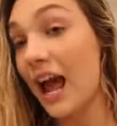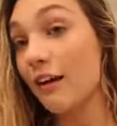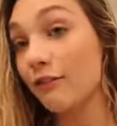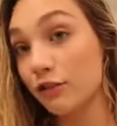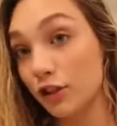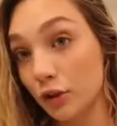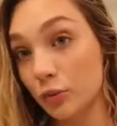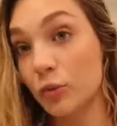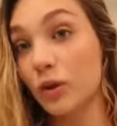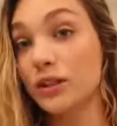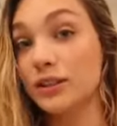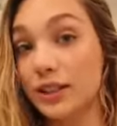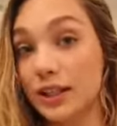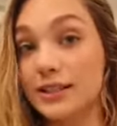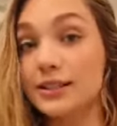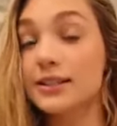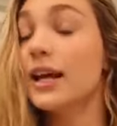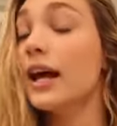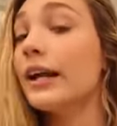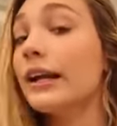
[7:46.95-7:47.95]
everyone
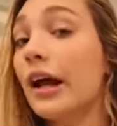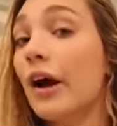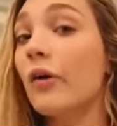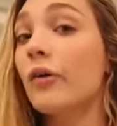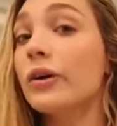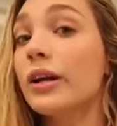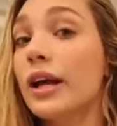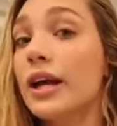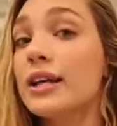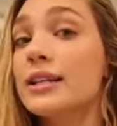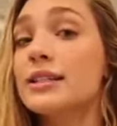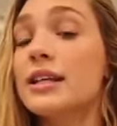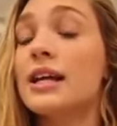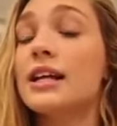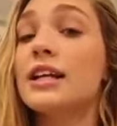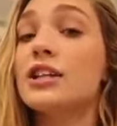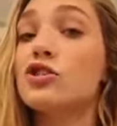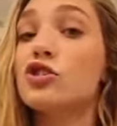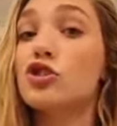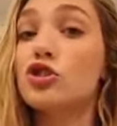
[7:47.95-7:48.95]
does that nowadays
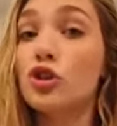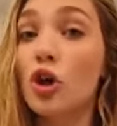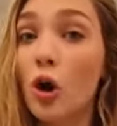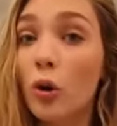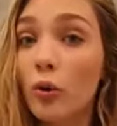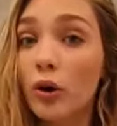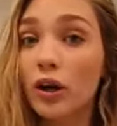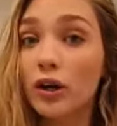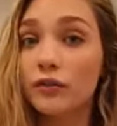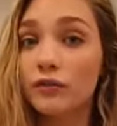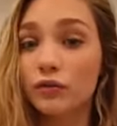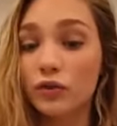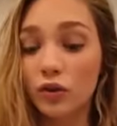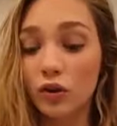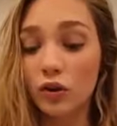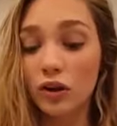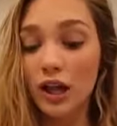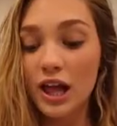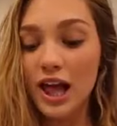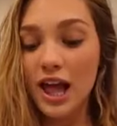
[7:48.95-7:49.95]
and it's so
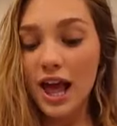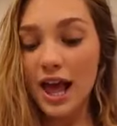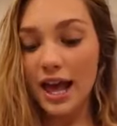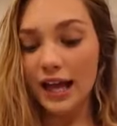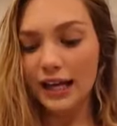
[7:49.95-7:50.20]
hurtful.